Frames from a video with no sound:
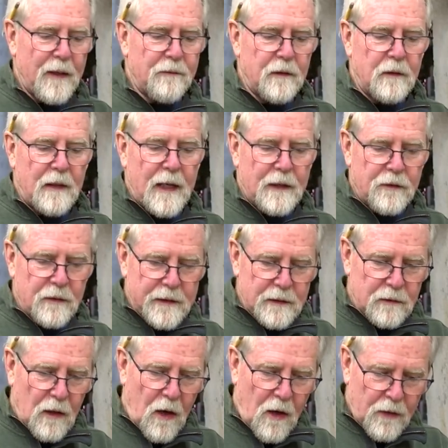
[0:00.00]
bevel
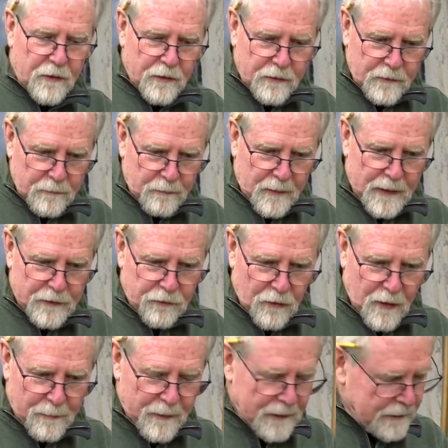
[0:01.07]
actually longer by
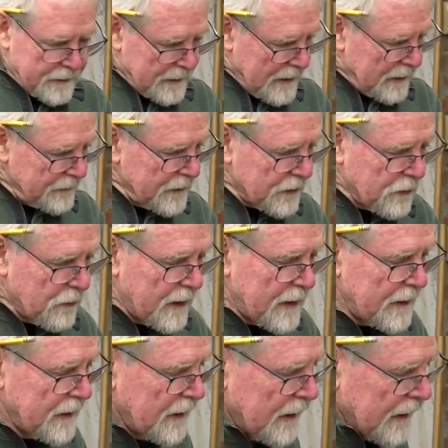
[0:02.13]
dropping it down this
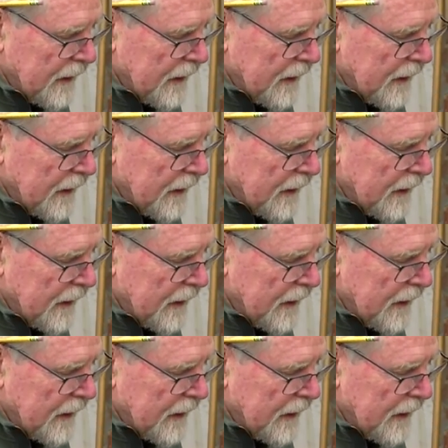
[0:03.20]
way.